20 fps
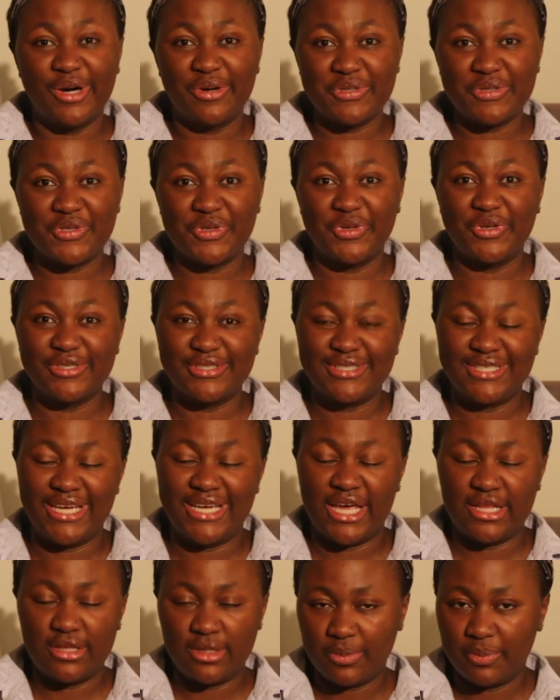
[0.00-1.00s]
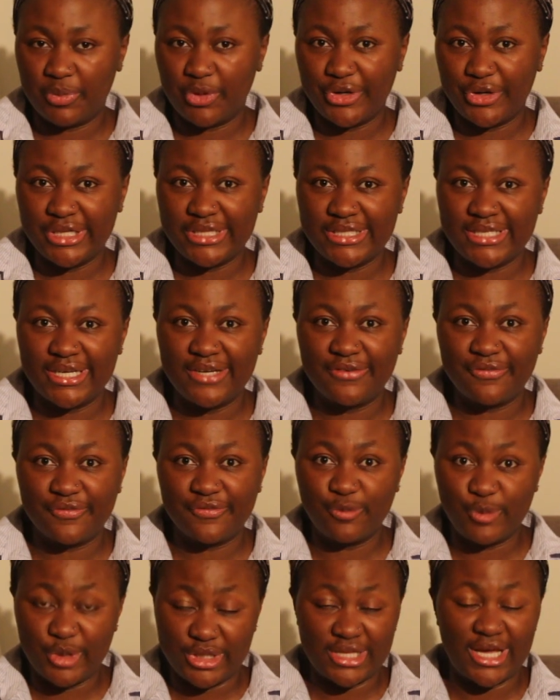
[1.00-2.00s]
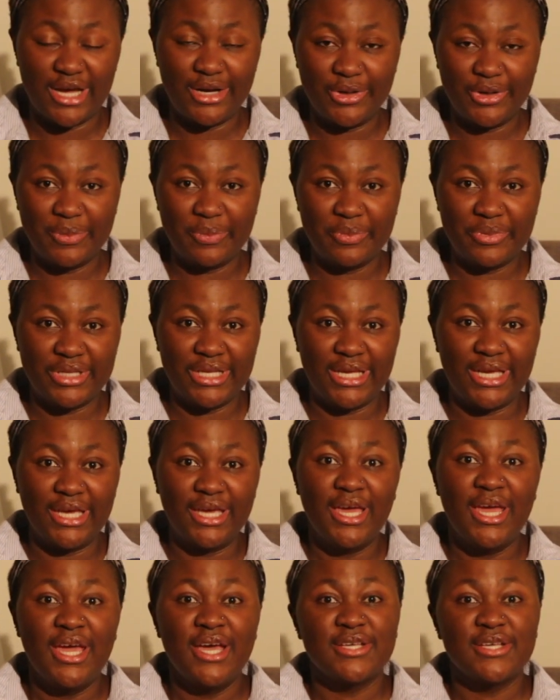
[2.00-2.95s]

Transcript: also got to get the boiler with that company.